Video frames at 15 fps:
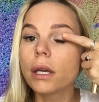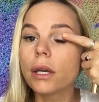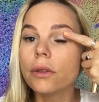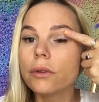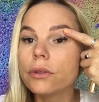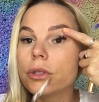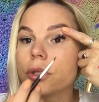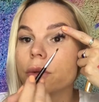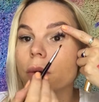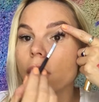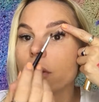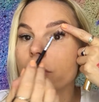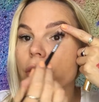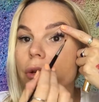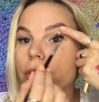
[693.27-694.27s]
either do
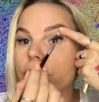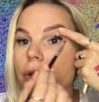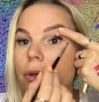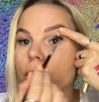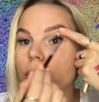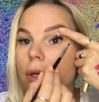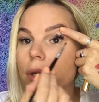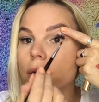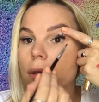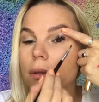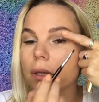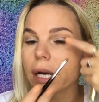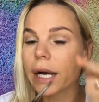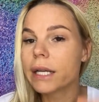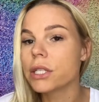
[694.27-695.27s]
under your
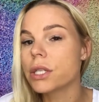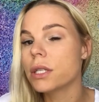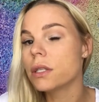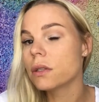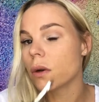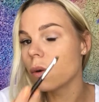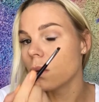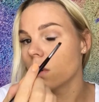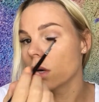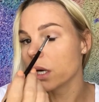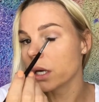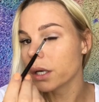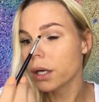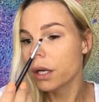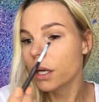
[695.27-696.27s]
lashes
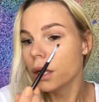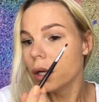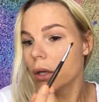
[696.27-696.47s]
or